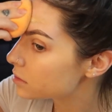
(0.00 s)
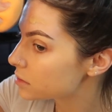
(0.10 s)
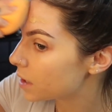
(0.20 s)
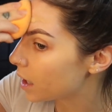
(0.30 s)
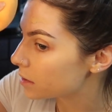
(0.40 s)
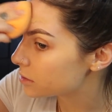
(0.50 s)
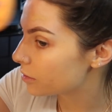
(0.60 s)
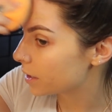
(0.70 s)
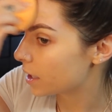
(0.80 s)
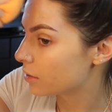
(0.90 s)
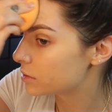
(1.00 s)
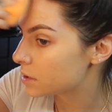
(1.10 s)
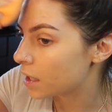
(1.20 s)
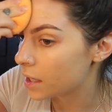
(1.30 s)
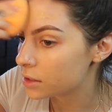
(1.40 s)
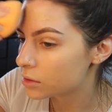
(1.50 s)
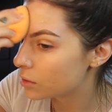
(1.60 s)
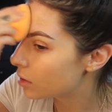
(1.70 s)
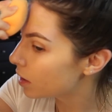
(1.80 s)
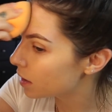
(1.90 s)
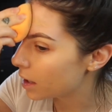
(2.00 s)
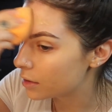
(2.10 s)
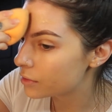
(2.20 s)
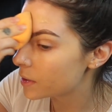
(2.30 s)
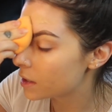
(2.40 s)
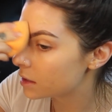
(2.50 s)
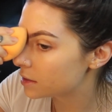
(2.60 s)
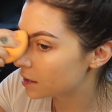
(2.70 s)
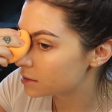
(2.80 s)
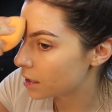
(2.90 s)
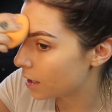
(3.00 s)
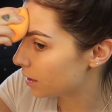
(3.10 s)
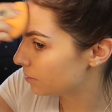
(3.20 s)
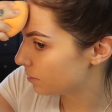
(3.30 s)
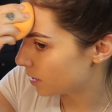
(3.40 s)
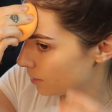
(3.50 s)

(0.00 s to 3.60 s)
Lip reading: Yeah, so like I was in high school, and I don't think at that time,